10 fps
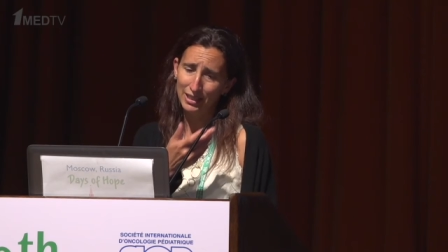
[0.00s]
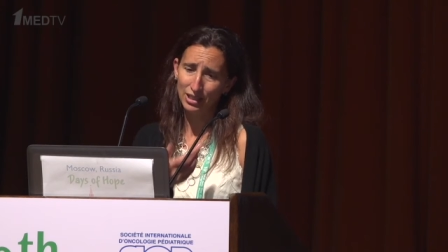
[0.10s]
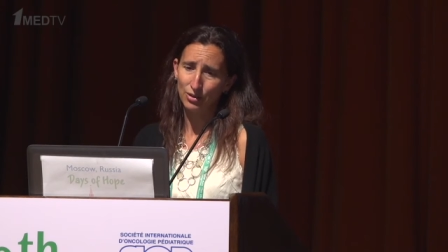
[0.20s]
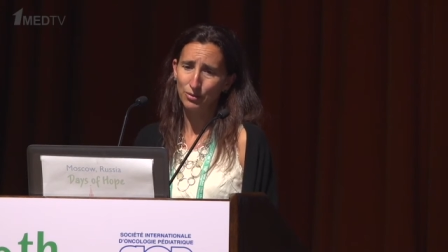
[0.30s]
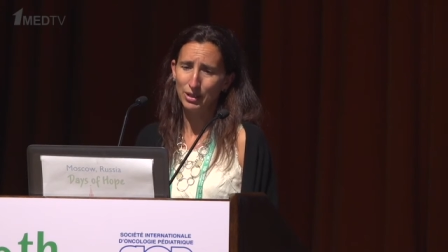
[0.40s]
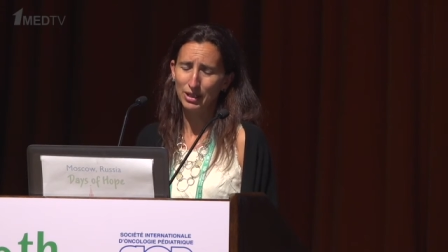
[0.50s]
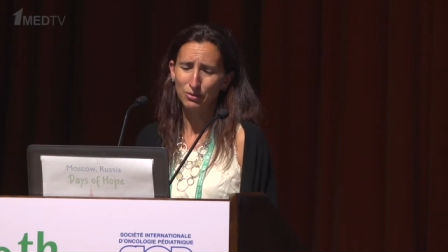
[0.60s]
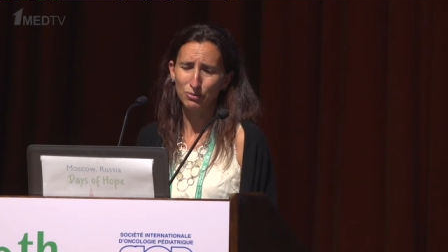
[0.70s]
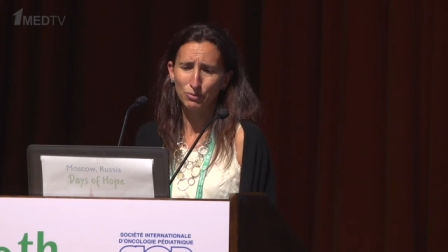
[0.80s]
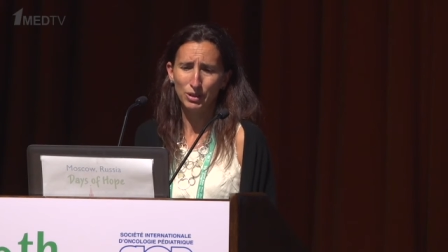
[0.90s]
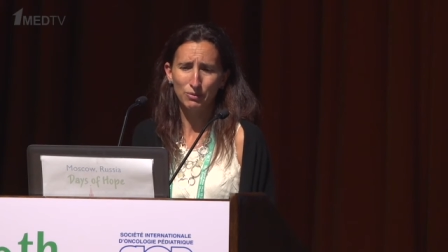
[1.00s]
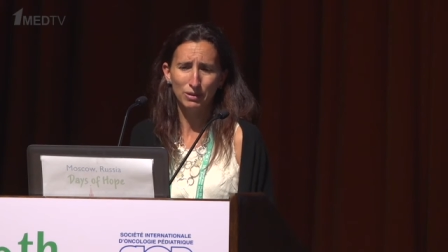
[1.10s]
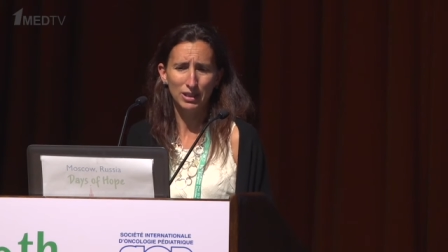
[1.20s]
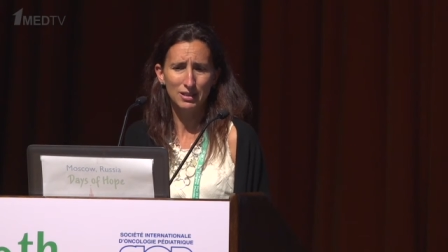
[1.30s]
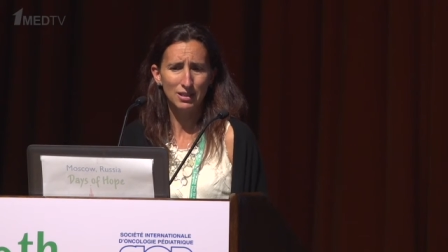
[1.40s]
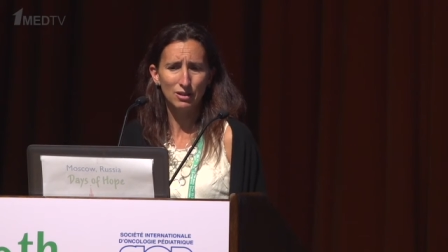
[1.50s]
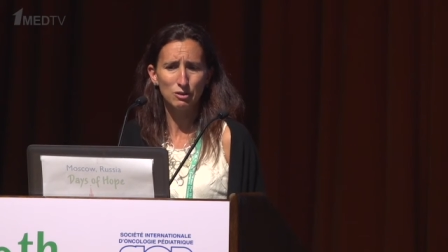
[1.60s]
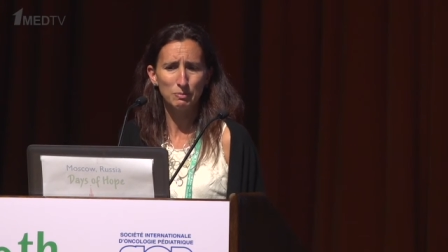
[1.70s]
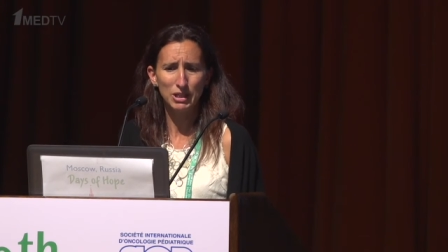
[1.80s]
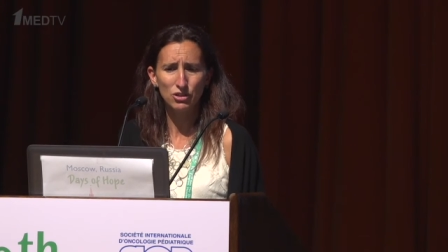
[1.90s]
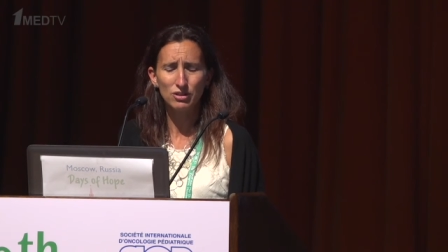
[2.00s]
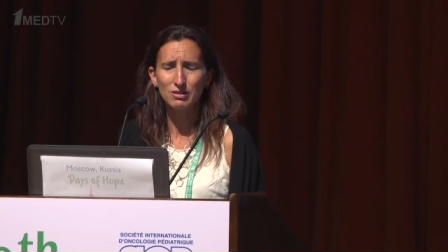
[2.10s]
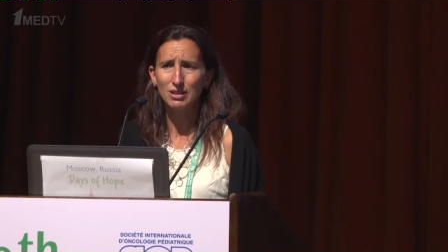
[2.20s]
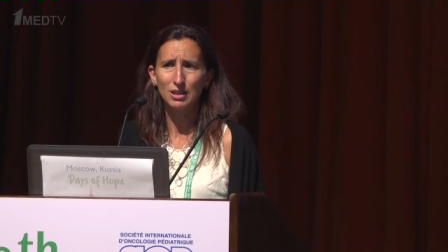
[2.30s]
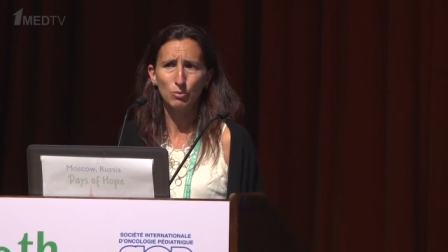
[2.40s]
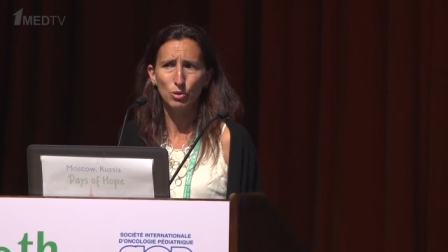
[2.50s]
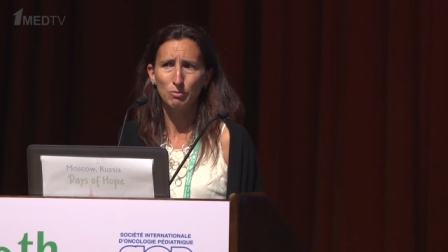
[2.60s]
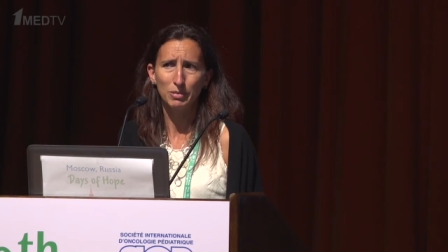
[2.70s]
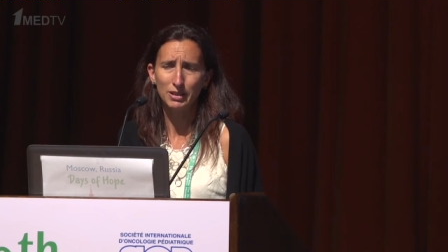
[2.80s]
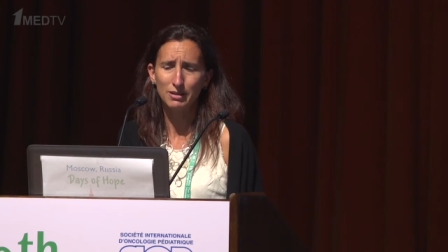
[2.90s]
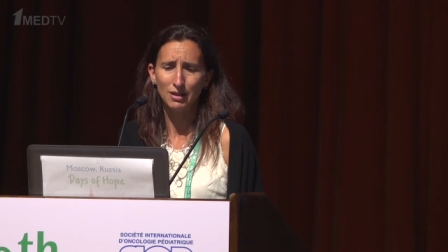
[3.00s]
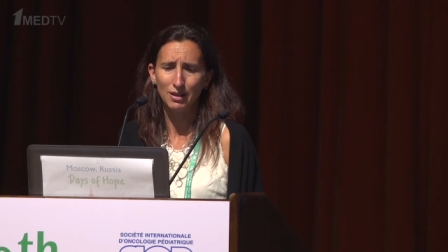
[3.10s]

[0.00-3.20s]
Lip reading: you know, we don't really see those patients anymore, but